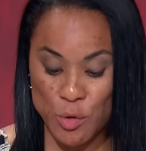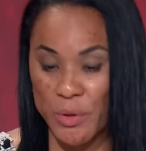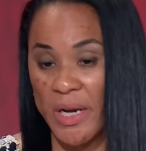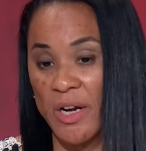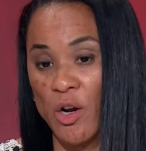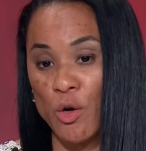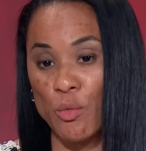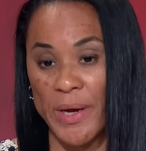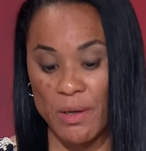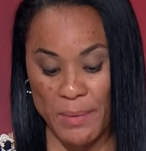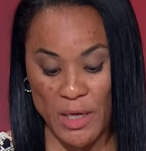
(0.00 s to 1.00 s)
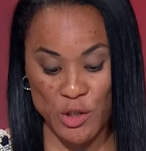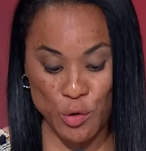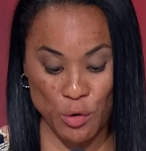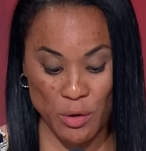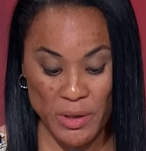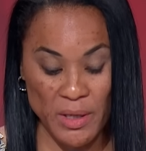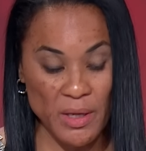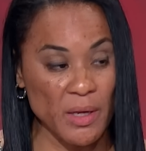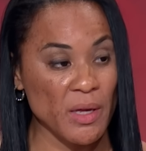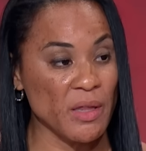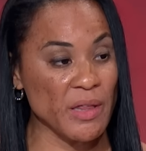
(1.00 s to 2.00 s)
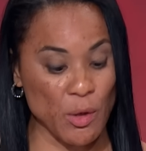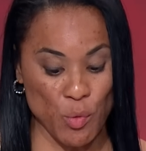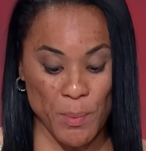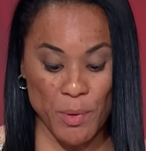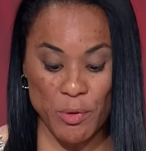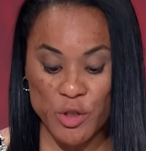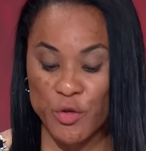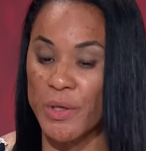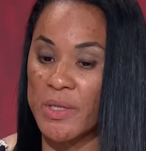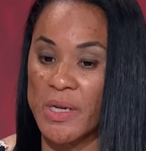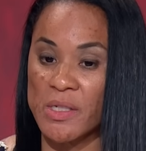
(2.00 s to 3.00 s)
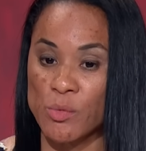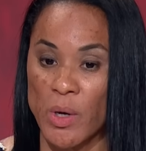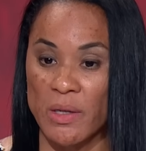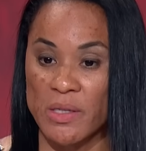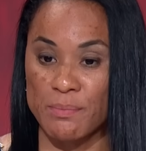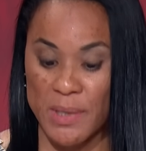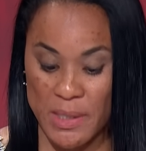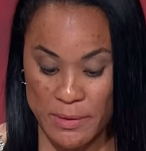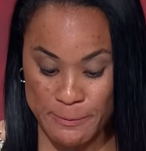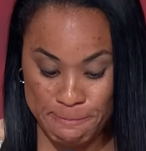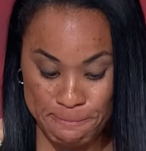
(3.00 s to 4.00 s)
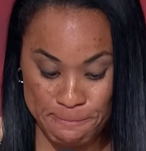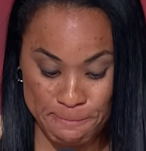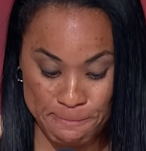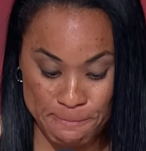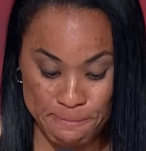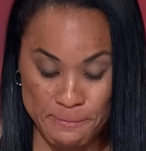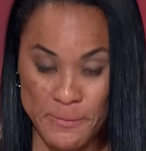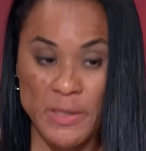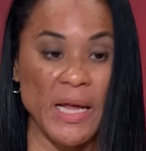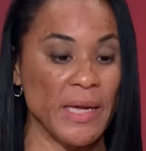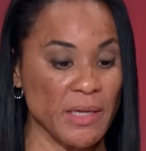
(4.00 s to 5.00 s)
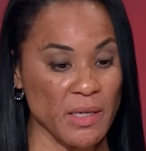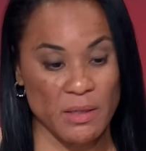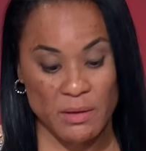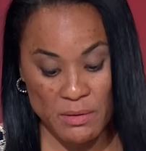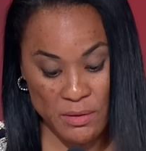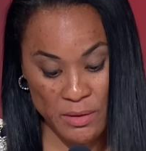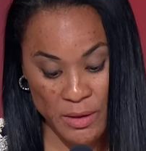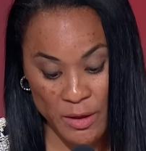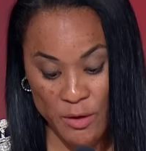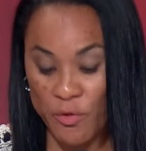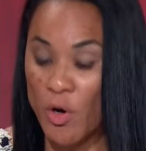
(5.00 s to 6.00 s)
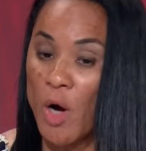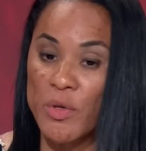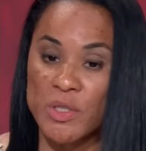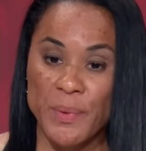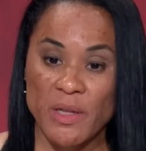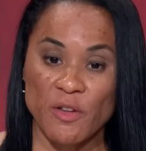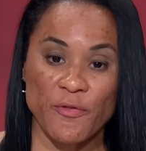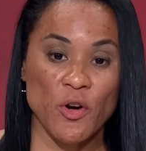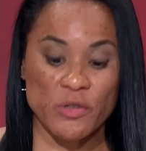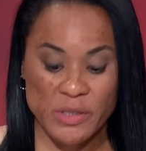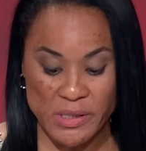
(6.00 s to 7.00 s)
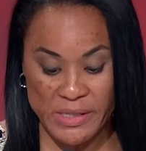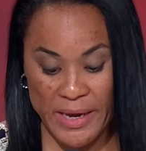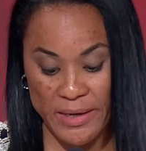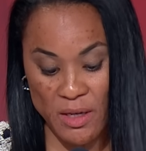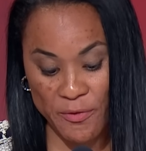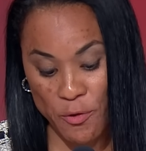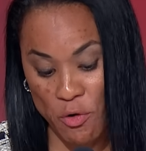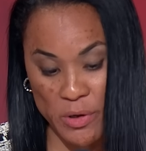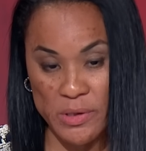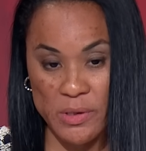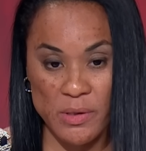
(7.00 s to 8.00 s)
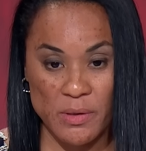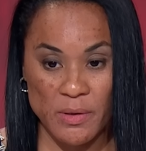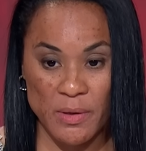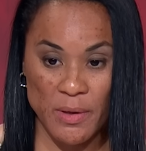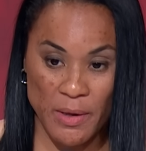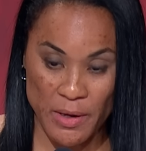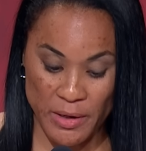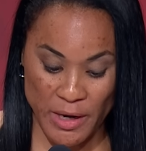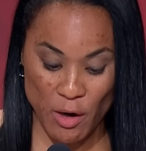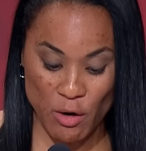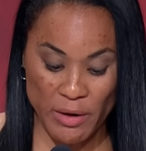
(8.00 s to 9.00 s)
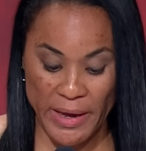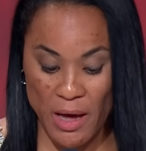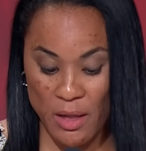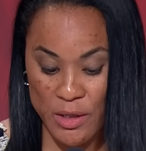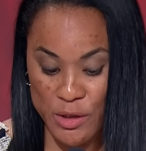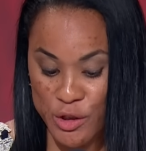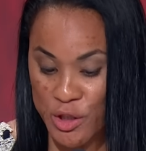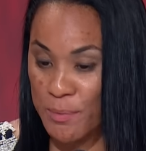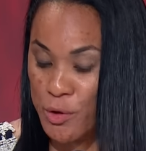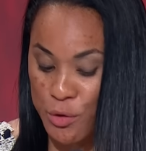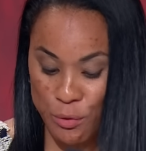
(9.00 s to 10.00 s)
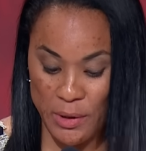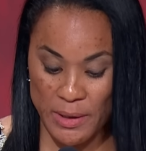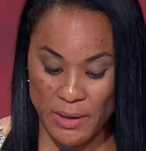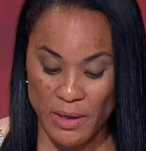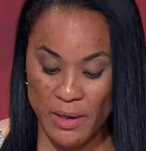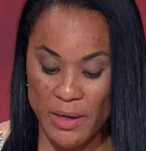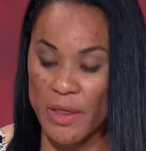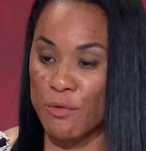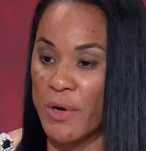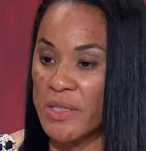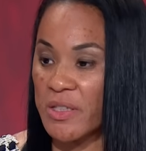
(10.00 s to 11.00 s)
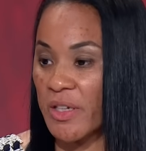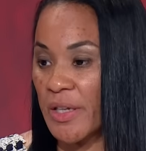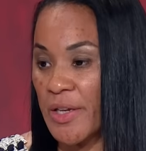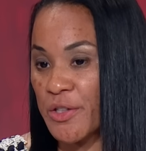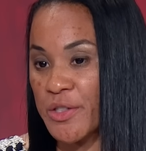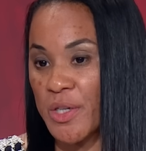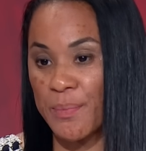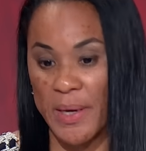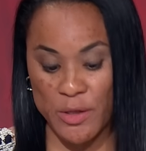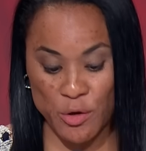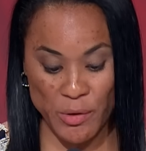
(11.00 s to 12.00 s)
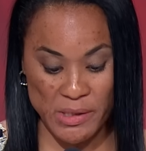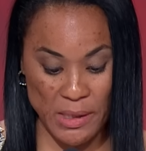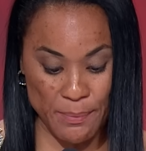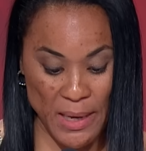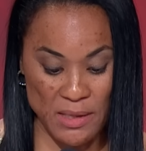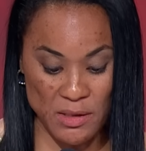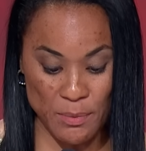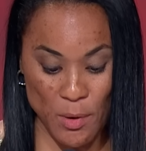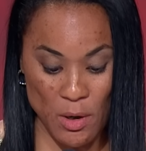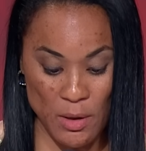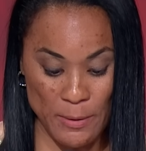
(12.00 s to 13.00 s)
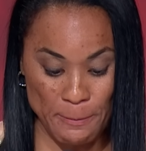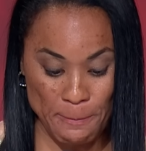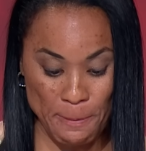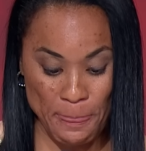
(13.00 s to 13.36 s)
who went out of her way to make sure that women were treated as well as men. Nike, for always being the first to stand up for us. Carol Cowan, Jim Tooley, and the rest of the leadership at USA Basketball.